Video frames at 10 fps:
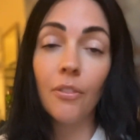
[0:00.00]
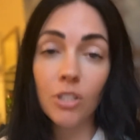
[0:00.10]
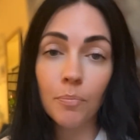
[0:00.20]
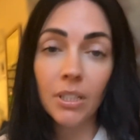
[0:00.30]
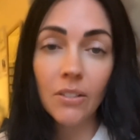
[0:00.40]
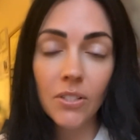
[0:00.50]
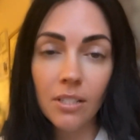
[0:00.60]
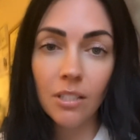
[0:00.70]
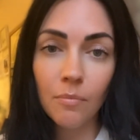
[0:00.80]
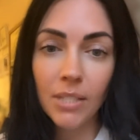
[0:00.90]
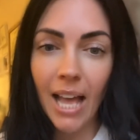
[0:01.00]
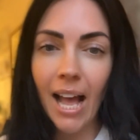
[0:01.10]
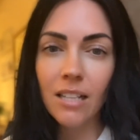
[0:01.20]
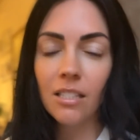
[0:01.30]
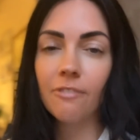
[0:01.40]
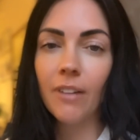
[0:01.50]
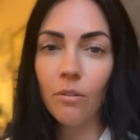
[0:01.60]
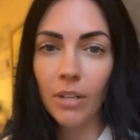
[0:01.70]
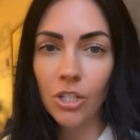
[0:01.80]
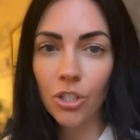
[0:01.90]
those belief systems as the
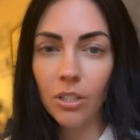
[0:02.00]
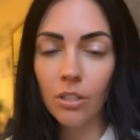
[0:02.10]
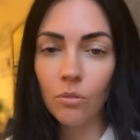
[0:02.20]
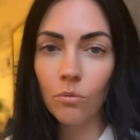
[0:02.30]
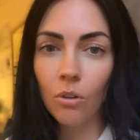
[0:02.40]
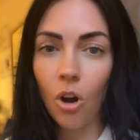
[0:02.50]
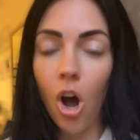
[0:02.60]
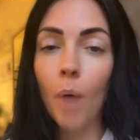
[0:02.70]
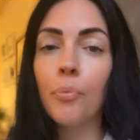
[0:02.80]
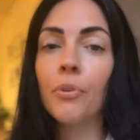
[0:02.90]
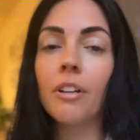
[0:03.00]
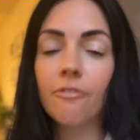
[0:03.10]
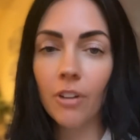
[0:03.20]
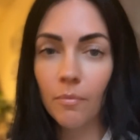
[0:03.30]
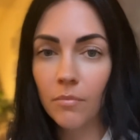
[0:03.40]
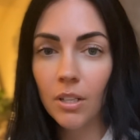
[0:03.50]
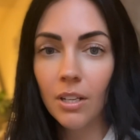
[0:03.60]
foundation that you operate from.